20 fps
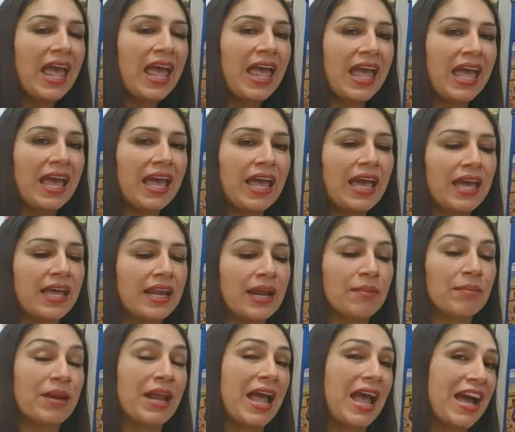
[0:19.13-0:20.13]
And
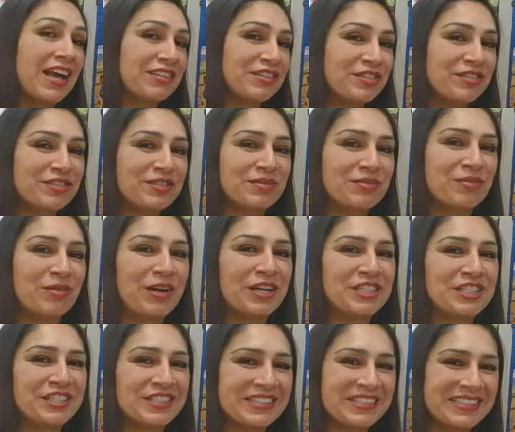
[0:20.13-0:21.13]
I'm going to ask you some
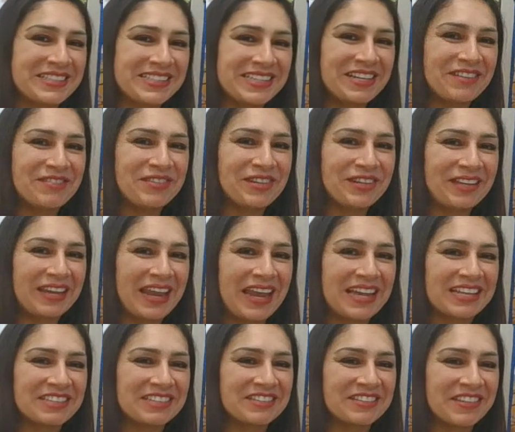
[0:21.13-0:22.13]
questions and see if you could
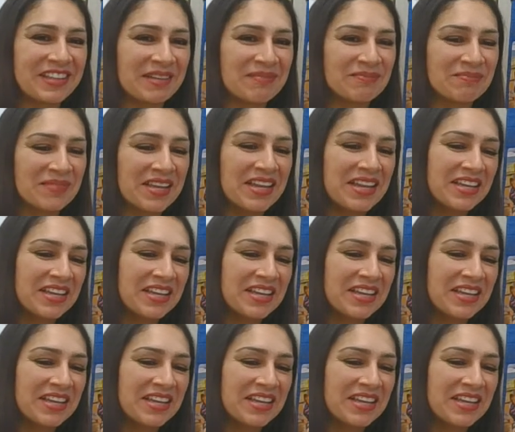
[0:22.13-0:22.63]
answer them.